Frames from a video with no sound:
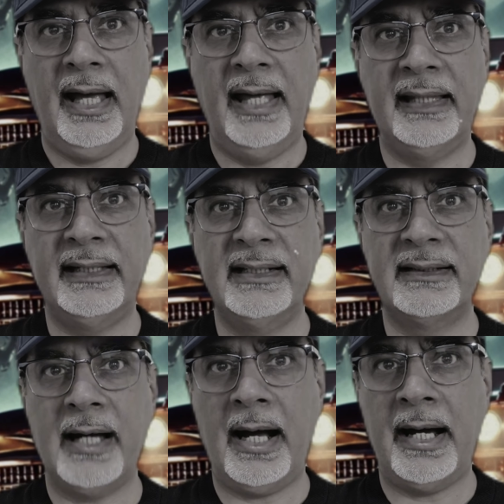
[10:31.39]
and the
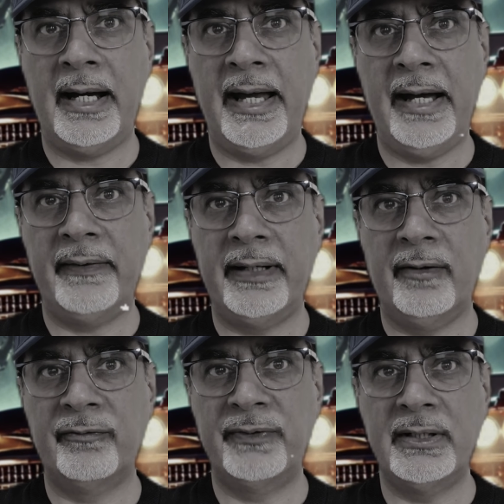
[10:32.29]
entire
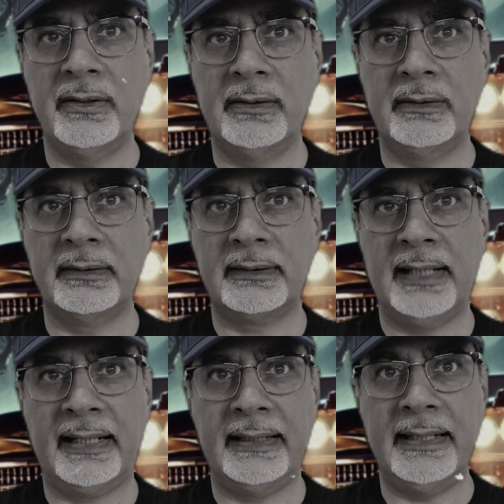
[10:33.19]
area feels
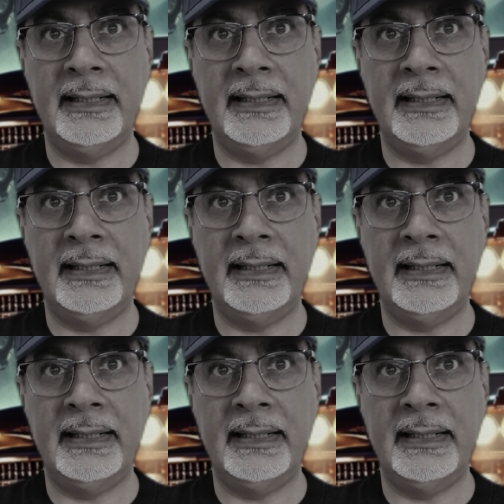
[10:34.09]
like an